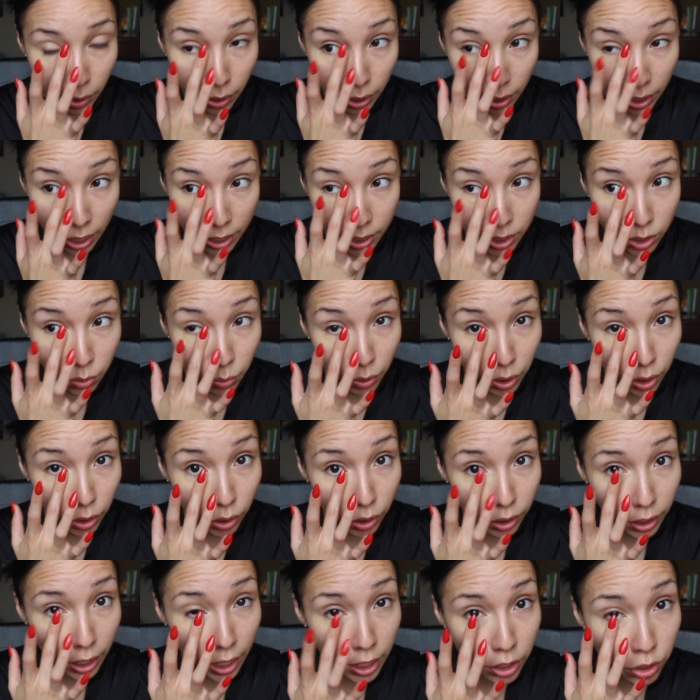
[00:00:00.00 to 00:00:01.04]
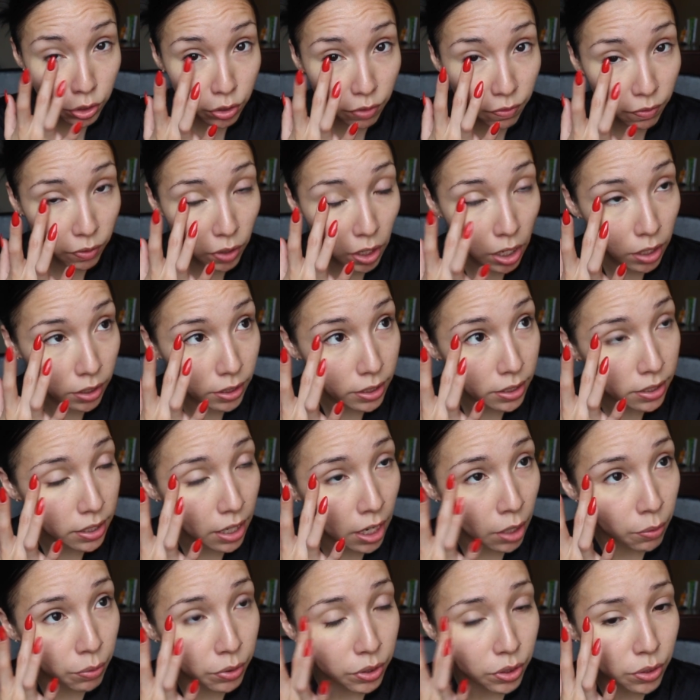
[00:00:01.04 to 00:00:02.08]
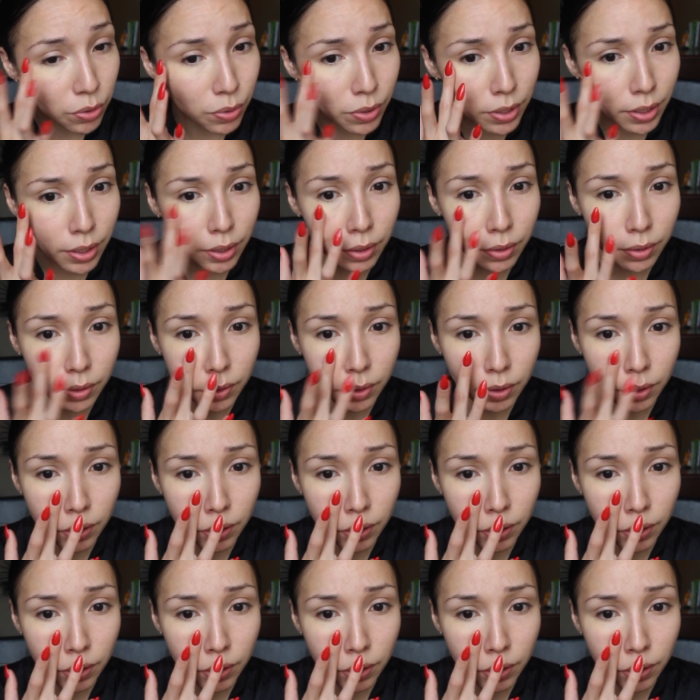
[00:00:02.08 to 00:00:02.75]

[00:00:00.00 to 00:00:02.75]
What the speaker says: and I just want to look extra flawless, I will use it.